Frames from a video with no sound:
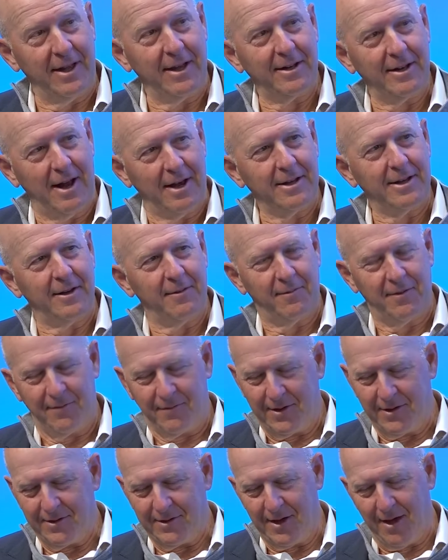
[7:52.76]
in
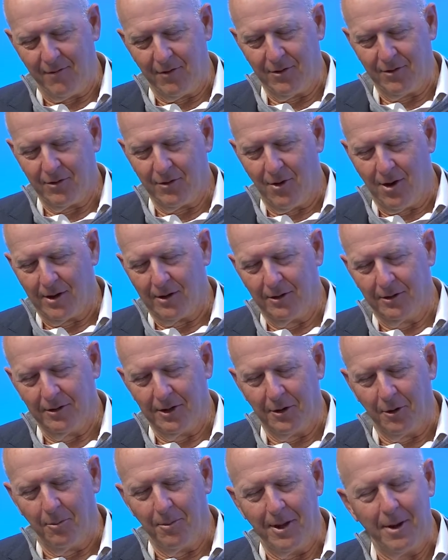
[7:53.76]
1957. Talk a
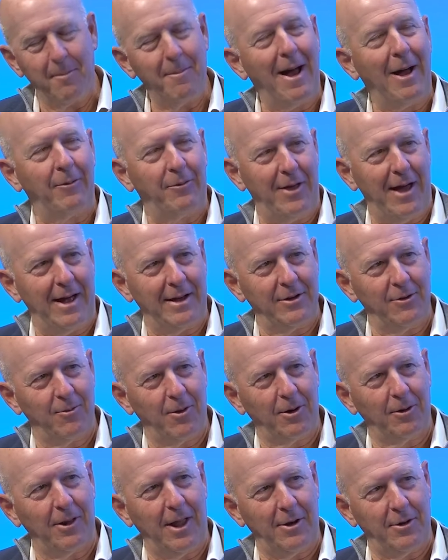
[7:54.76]
little bit about that. You
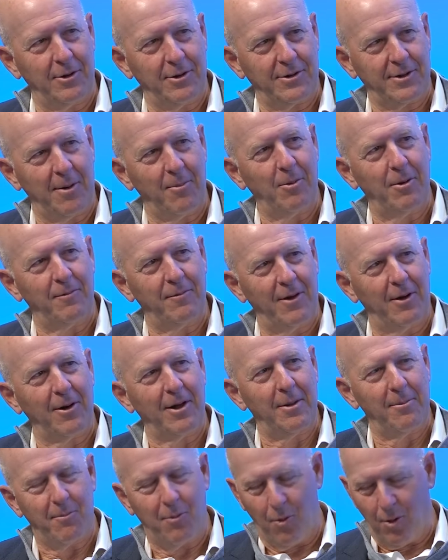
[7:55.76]
wrote a letter to someone
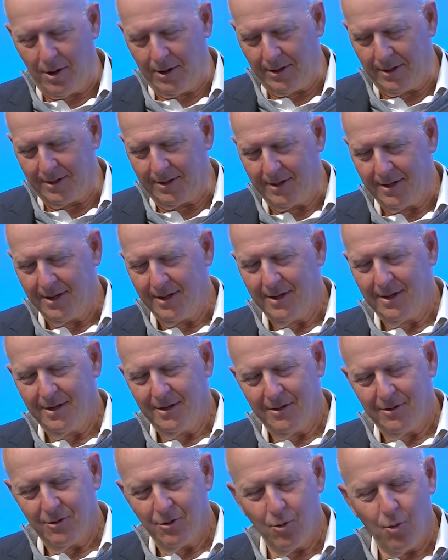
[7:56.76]
very important.
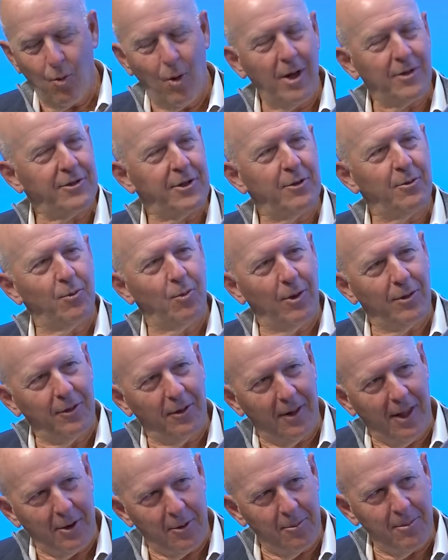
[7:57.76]
Who was it? What did
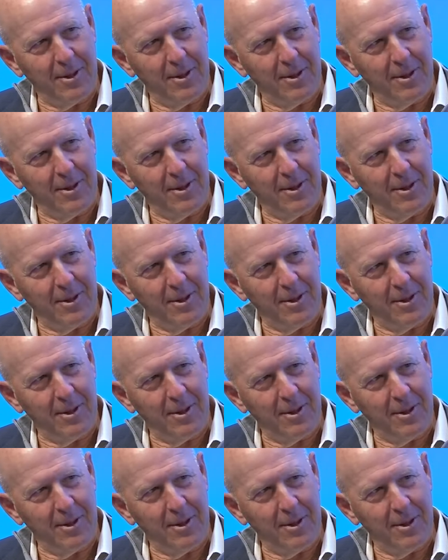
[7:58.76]
the letter